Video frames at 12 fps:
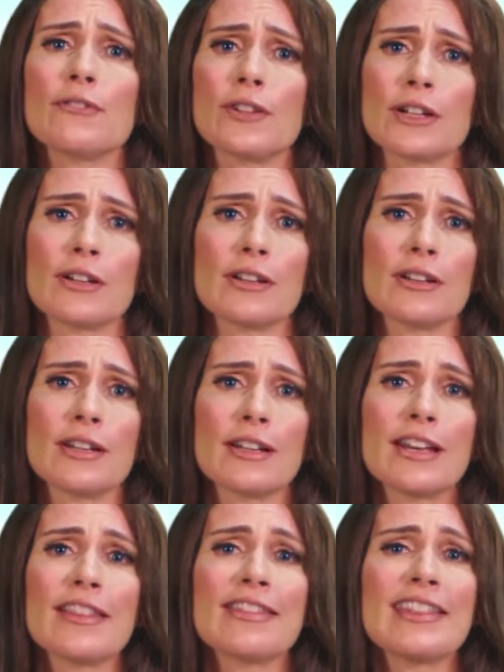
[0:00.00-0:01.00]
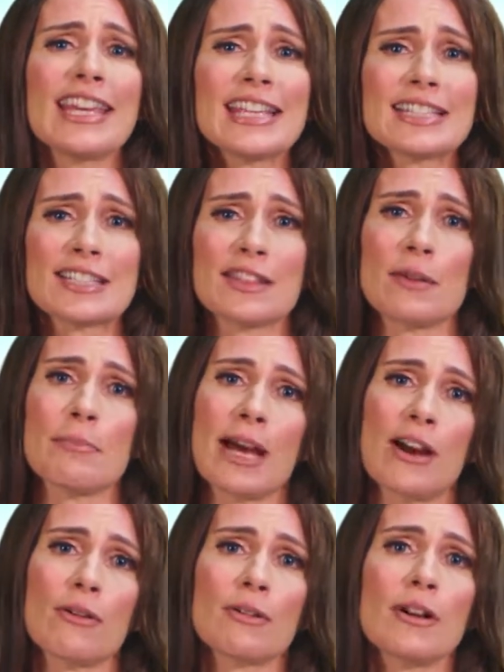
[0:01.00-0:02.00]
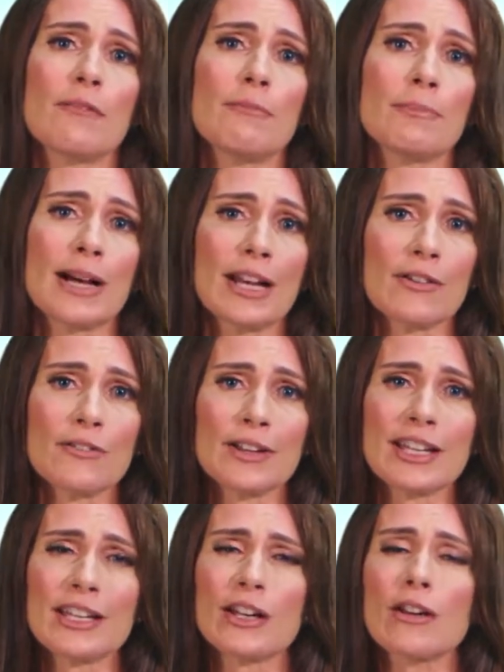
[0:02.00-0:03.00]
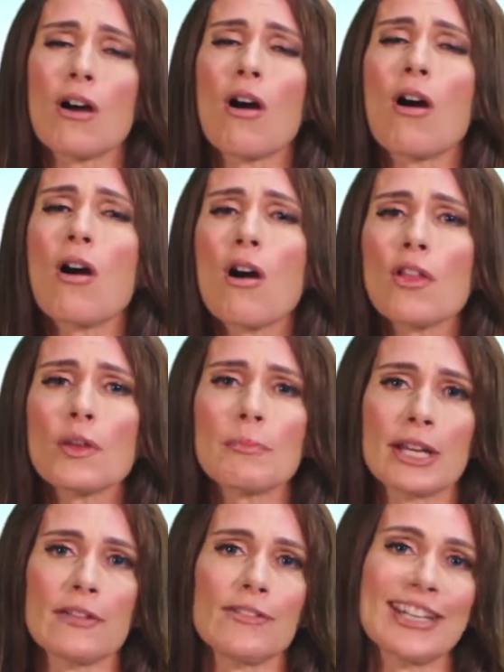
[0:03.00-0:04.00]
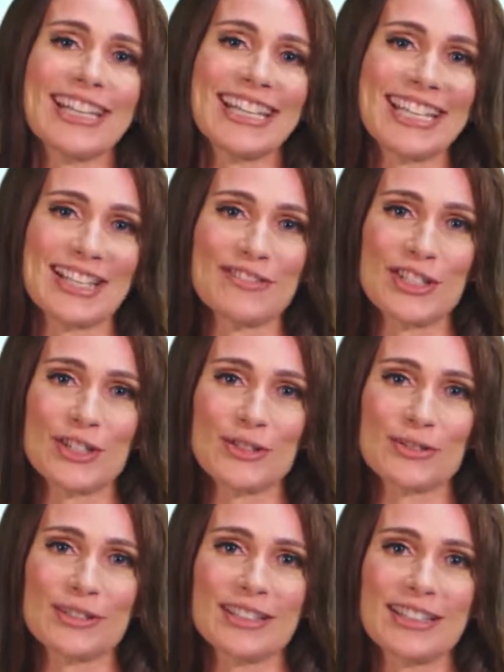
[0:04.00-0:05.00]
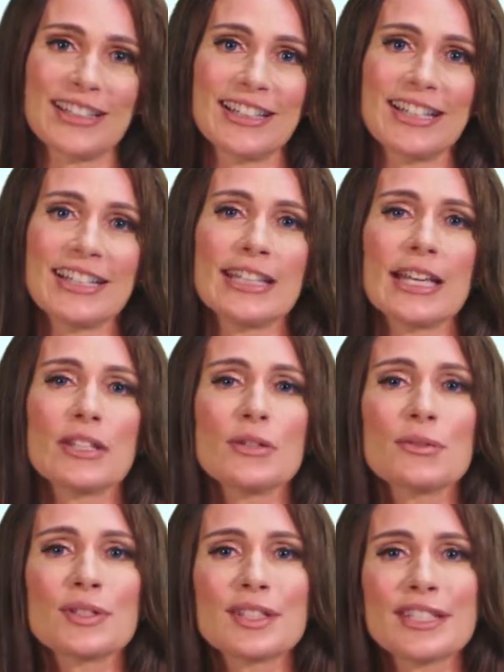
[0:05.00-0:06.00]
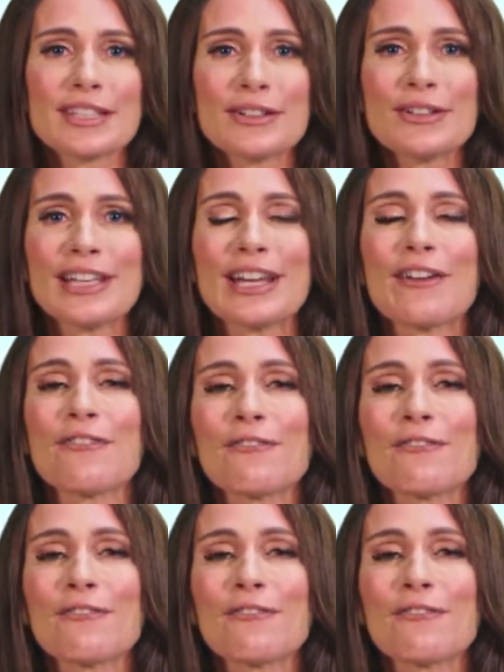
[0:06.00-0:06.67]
and vigor thanks to the power of Biofit and all the benefit it gives you. Yet you still get a